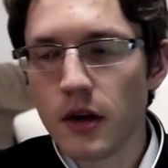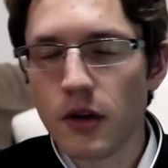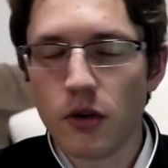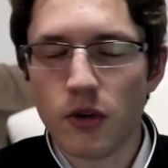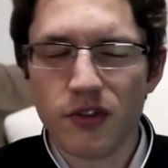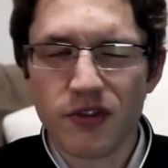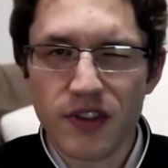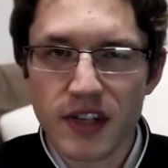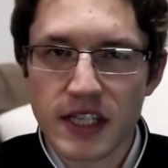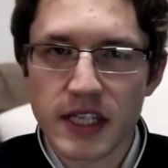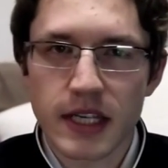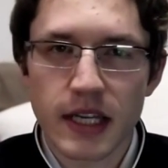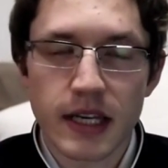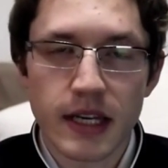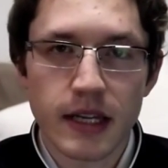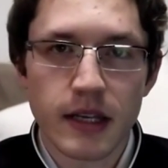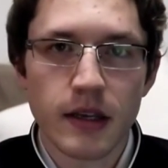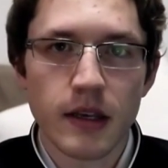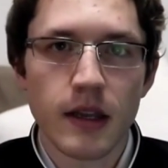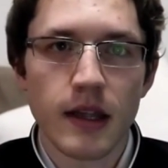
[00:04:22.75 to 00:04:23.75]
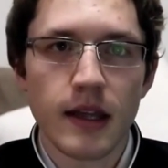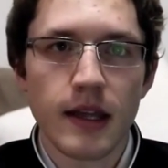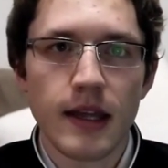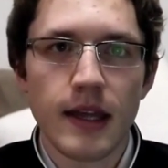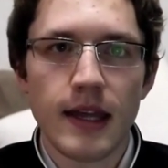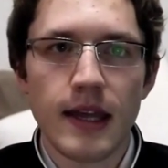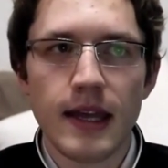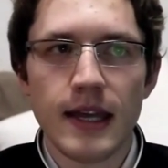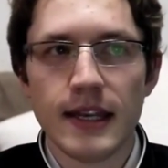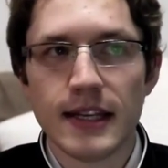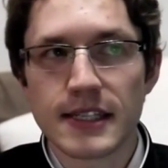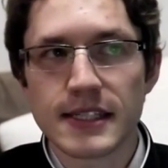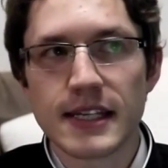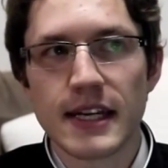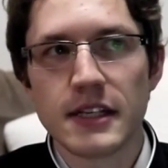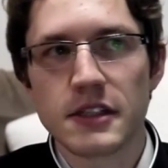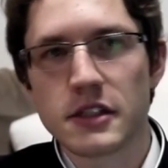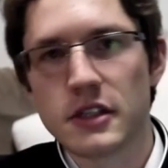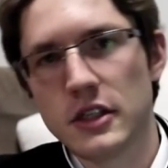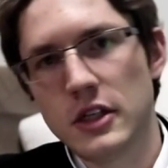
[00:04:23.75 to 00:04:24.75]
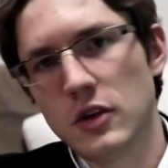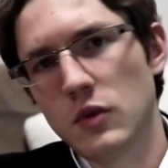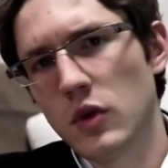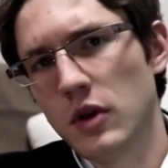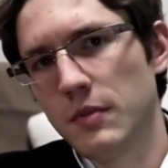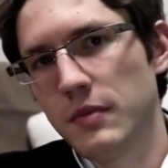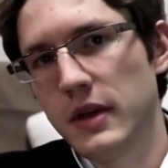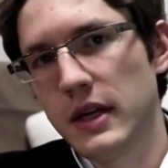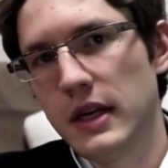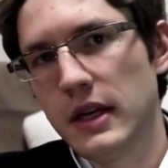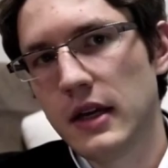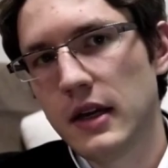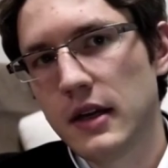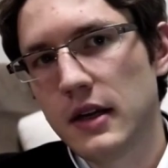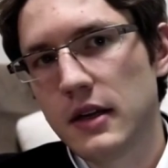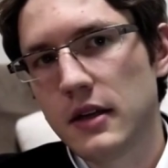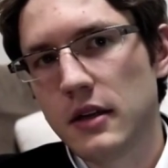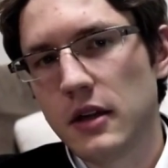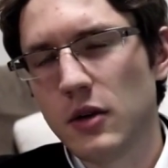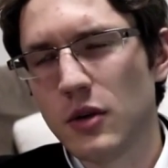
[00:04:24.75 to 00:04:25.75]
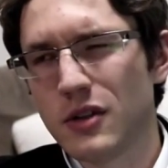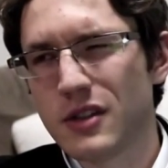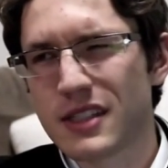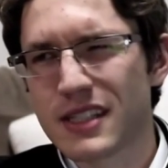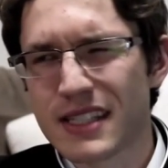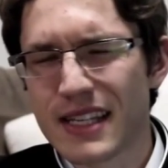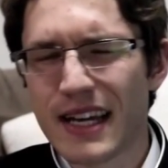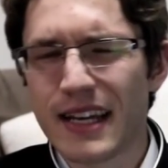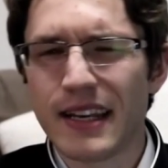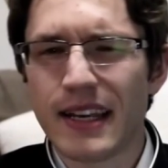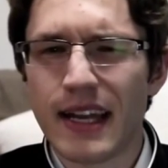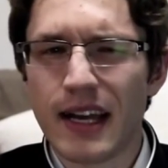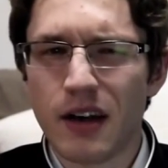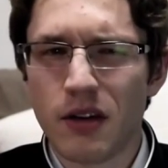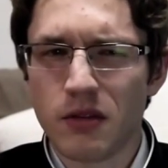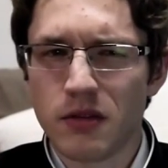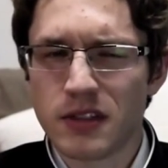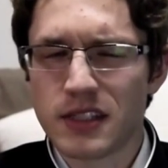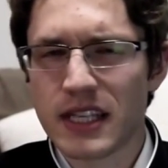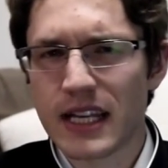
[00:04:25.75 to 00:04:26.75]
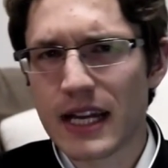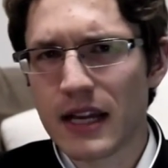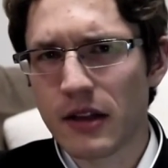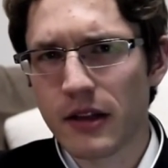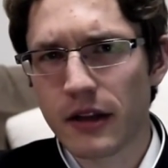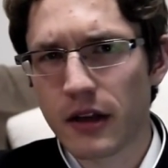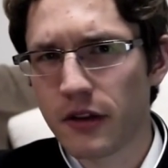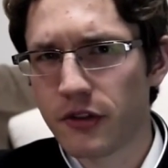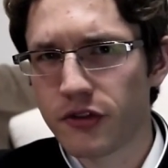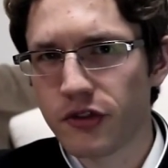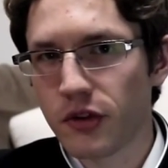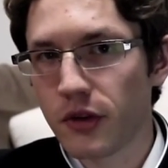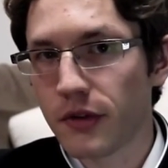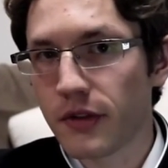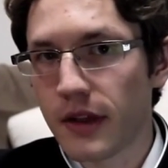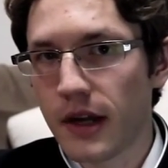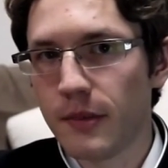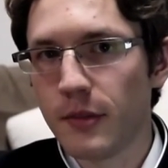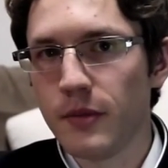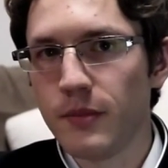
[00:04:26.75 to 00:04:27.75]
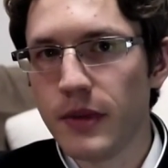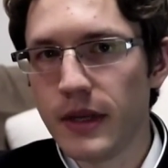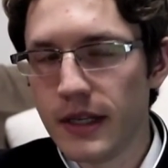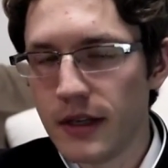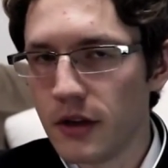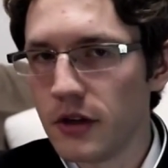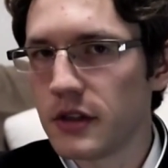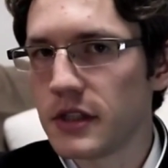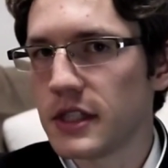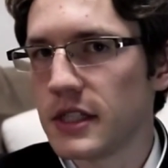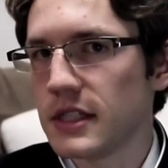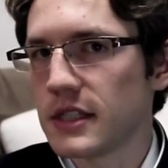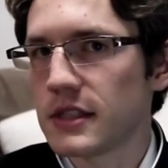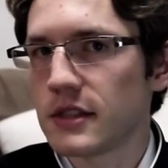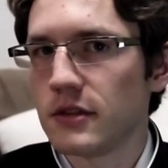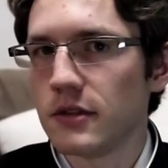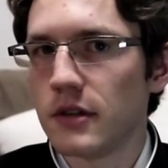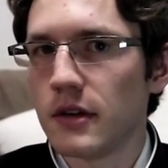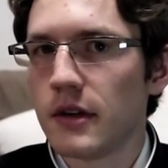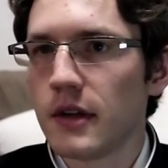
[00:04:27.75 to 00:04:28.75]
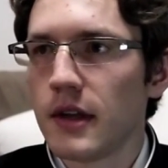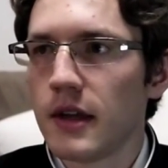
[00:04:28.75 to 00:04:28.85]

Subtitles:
or fitting in a sense that you won't stand out, stick out like a sore thumb and be noticed, or